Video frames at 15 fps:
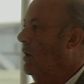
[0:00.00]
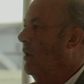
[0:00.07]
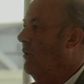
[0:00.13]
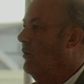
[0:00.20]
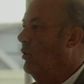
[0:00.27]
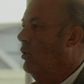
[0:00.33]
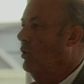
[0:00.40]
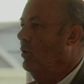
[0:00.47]

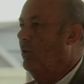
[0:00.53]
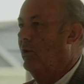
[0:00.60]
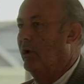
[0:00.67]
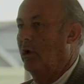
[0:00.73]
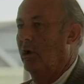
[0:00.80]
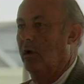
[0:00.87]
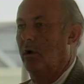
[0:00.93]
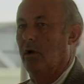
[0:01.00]
through
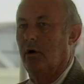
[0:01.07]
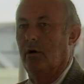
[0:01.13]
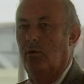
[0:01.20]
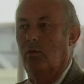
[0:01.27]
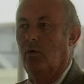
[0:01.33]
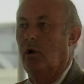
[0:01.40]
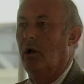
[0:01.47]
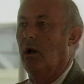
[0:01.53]
the
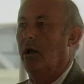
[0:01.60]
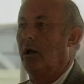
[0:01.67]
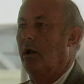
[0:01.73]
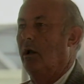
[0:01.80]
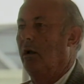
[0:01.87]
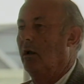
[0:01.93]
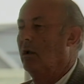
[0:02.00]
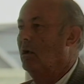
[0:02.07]

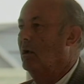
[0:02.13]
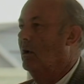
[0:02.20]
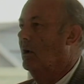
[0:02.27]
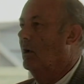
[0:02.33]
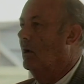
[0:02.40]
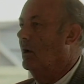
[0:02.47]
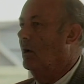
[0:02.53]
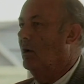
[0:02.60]
really
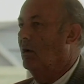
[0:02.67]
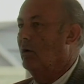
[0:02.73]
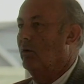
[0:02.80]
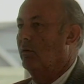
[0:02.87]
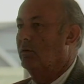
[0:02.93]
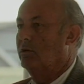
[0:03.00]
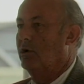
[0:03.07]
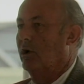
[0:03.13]

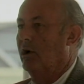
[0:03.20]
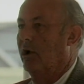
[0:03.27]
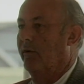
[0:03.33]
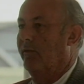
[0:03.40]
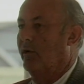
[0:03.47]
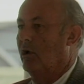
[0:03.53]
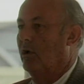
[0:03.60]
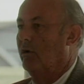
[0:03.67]

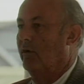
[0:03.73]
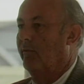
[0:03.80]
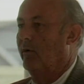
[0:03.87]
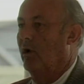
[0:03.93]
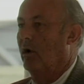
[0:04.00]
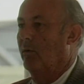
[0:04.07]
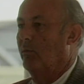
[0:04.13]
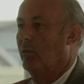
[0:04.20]
significant
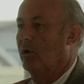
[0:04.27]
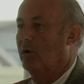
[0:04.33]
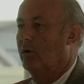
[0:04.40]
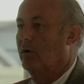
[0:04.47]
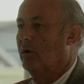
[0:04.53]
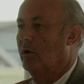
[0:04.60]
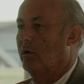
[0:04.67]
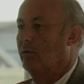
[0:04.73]
development
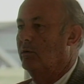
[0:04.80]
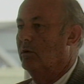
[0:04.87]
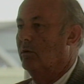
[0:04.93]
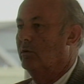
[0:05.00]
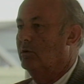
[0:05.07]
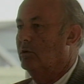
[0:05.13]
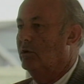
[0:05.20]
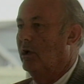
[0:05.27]

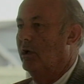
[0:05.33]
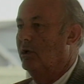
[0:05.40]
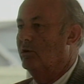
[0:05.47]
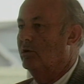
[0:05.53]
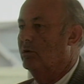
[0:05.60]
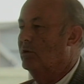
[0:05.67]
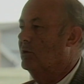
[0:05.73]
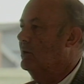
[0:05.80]

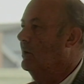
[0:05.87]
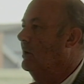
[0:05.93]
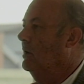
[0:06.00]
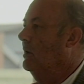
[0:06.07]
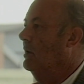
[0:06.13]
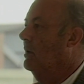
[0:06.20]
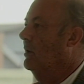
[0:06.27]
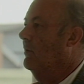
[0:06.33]
stages
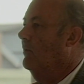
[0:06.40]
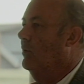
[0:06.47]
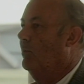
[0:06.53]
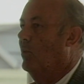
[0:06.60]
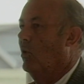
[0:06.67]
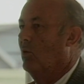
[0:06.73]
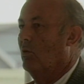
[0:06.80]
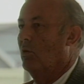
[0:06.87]
of the
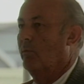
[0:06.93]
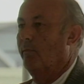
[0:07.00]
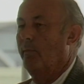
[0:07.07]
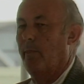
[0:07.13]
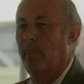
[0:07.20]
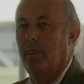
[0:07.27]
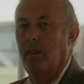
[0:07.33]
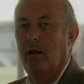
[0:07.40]
program.
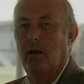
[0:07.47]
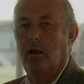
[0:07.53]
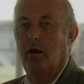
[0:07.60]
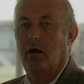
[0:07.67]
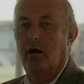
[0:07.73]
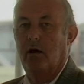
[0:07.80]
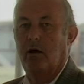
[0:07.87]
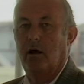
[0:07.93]

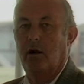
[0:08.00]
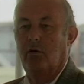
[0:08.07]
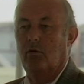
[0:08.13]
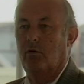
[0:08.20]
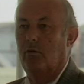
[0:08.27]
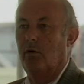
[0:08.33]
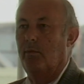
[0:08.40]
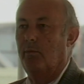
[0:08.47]
I
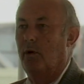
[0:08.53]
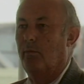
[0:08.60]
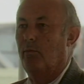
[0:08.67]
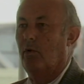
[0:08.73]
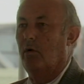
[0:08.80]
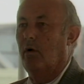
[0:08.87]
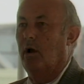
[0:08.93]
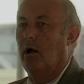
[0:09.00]
don't
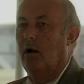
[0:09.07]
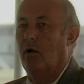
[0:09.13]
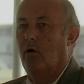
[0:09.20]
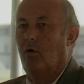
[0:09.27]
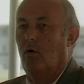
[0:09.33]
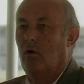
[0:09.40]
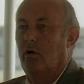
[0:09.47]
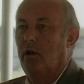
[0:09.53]
remember how
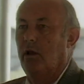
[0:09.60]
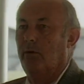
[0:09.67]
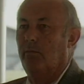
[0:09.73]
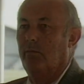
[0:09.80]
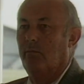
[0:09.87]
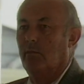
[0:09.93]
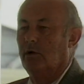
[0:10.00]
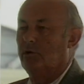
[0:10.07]
long. He
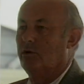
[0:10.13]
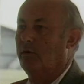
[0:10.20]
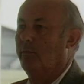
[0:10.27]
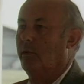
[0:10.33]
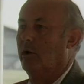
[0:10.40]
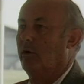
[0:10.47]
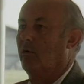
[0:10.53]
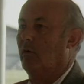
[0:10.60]
must have
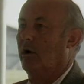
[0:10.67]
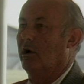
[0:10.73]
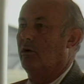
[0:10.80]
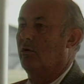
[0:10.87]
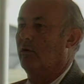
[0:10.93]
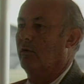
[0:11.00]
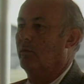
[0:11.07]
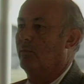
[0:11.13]
been
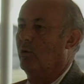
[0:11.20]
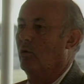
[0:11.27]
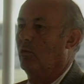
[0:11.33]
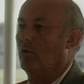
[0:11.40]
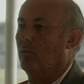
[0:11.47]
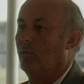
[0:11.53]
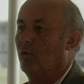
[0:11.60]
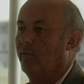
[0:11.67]
director of the
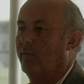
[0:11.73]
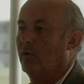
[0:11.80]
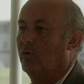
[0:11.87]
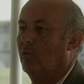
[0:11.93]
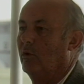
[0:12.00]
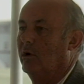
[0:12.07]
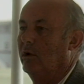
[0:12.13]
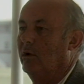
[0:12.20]
program over
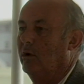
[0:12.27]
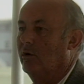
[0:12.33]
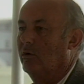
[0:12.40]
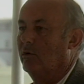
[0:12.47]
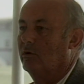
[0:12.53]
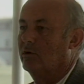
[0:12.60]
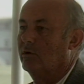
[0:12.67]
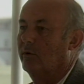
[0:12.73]
20 years,